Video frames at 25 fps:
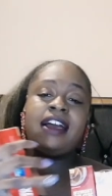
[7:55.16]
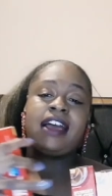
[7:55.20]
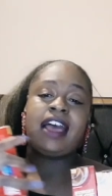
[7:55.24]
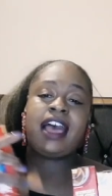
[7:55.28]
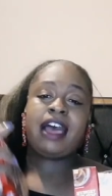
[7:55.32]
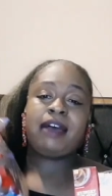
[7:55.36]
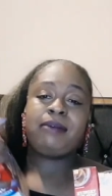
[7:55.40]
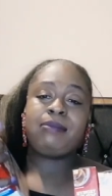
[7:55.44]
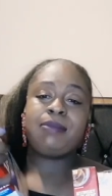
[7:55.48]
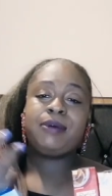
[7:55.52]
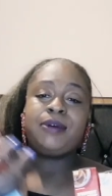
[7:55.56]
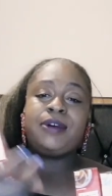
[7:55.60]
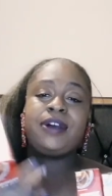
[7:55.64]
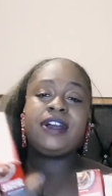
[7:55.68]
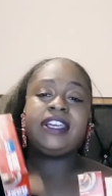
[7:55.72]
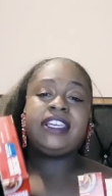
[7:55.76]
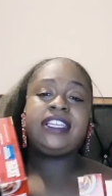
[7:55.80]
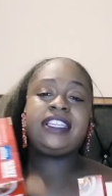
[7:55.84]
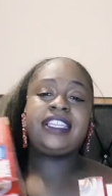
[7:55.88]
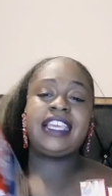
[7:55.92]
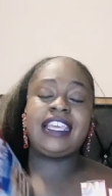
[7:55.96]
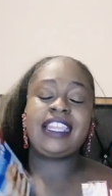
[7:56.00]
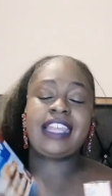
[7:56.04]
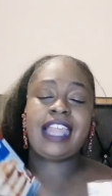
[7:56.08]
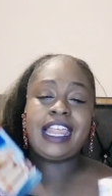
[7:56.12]
I
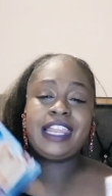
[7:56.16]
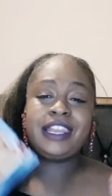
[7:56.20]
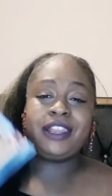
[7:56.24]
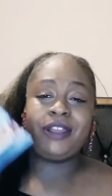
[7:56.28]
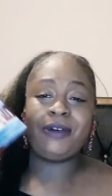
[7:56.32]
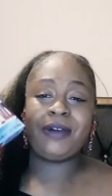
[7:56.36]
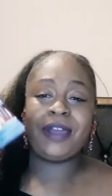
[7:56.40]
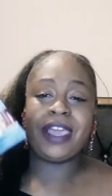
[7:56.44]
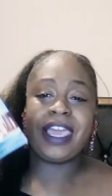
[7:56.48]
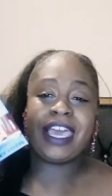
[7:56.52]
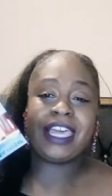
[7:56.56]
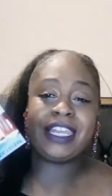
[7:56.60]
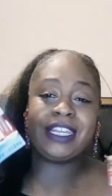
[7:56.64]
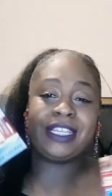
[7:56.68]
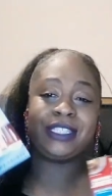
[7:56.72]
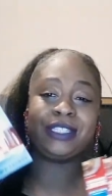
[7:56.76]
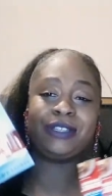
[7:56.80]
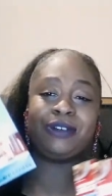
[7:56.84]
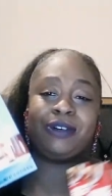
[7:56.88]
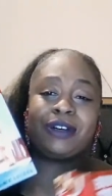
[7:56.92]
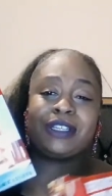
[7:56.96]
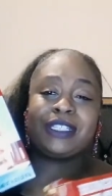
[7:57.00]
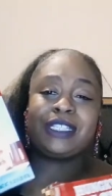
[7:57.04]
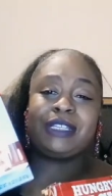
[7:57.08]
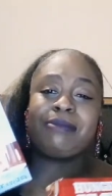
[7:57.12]
bought, and I know Anna talks